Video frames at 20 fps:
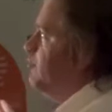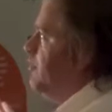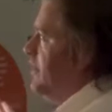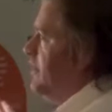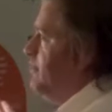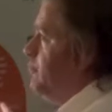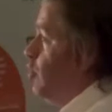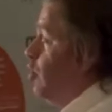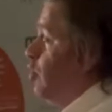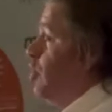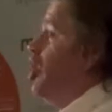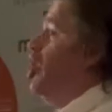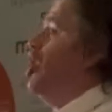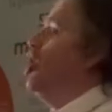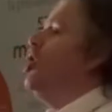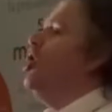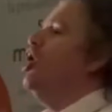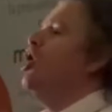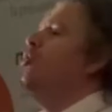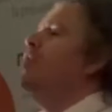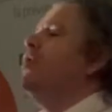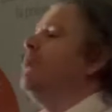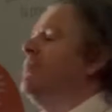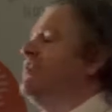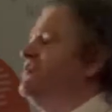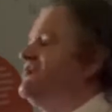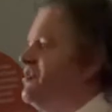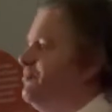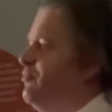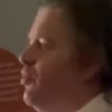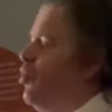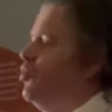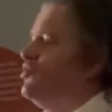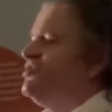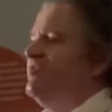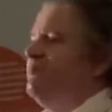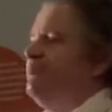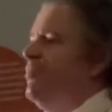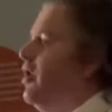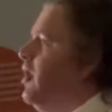people who were being
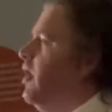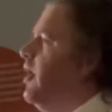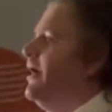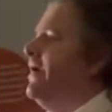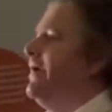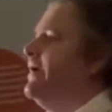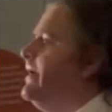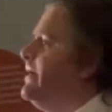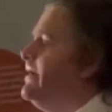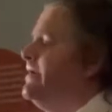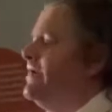supported by